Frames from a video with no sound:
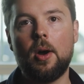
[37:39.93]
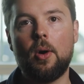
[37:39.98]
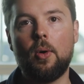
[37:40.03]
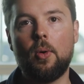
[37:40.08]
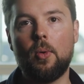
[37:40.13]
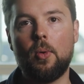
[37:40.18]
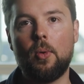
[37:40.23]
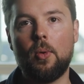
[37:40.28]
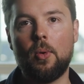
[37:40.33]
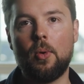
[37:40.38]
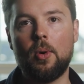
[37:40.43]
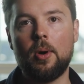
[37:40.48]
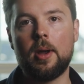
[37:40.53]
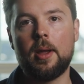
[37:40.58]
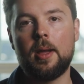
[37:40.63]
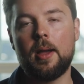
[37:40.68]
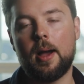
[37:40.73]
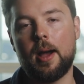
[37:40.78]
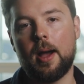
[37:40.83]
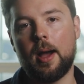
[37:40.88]
or
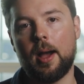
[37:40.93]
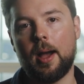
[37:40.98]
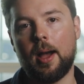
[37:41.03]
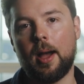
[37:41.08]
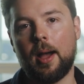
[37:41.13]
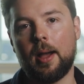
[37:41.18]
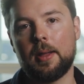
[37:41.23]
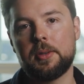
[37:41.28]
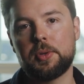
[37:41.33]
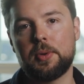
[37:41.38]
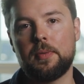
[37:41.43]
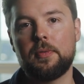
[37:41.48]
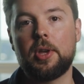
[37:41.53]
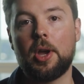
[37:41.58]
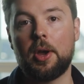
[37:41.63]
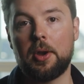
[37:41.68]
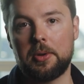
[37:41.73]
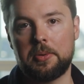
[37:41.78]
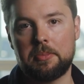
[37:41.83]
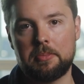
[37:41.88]
uh, sort of
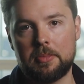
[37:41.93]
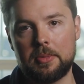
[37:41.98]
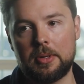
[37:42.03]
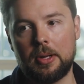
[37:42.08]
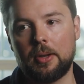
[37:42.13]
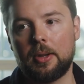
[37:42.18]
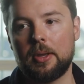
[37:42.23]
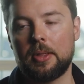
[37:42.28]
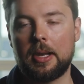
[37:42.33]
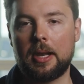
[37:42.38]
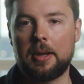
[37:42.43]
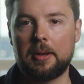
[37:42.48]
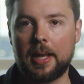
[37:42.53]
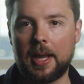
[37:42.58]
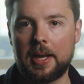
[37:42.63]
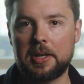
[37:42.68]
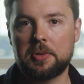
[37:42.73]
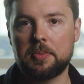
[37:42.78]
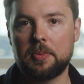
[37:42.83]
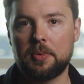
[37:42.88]
go and look at the
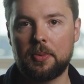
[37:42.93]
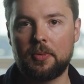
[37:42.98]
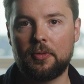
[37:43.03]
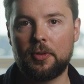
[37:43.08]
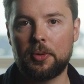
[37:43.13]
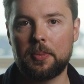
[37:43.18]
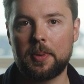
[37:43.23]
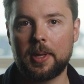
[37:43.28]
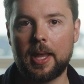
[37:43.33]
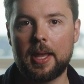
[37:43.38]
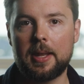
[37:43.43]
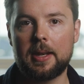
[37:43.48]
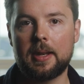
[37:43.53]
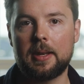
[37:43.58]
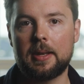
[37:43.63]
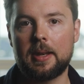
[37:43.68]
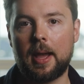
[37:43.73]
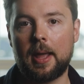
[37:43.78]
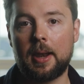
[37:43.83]
location we were filming in and,